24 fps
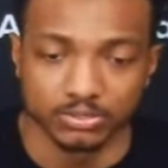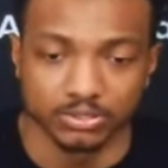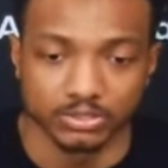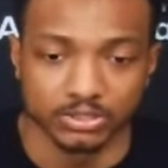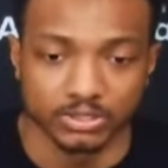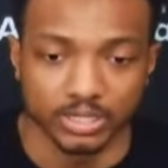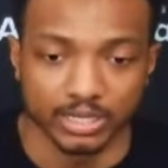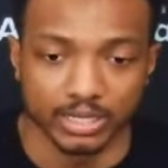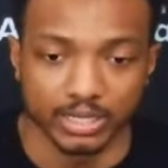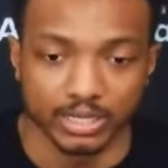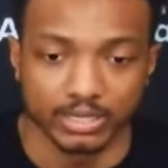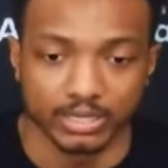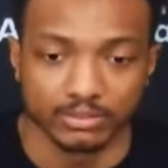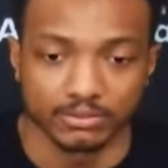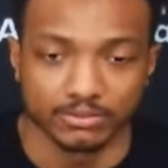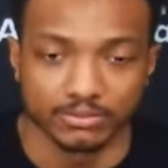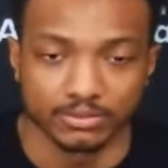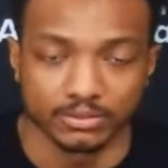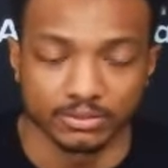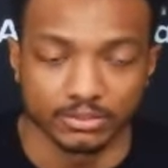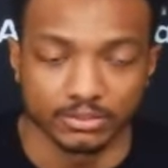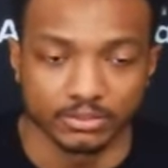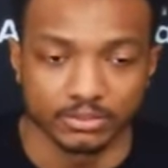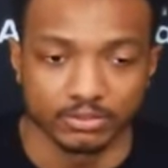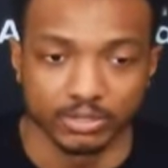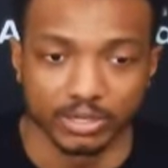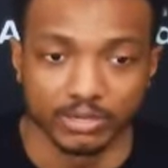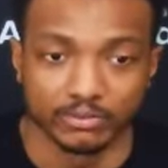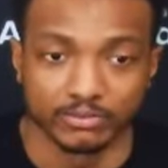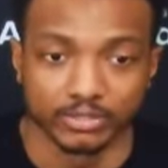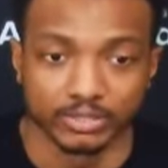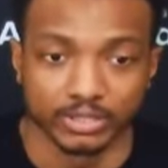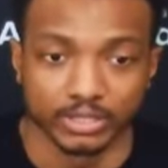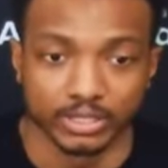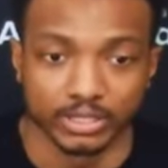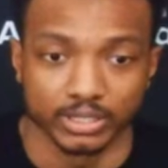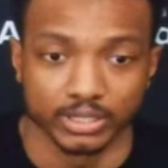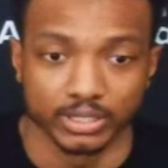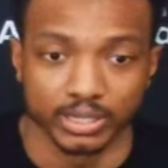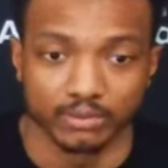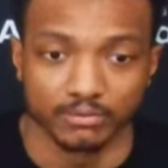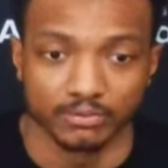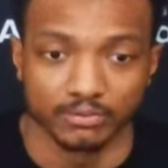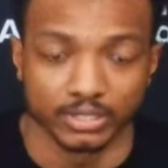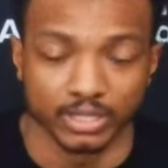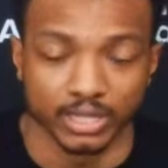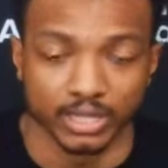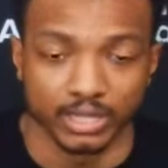staff, new everything, I
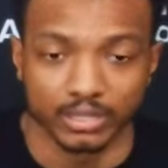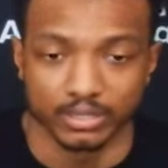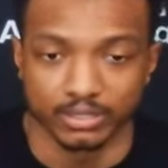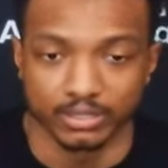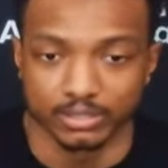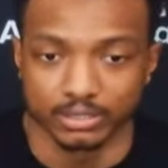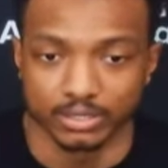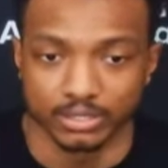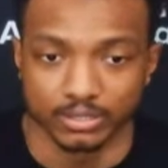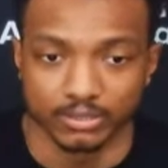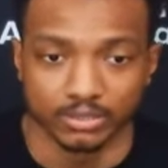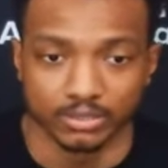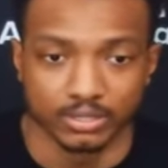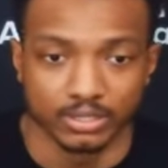feel like, you know,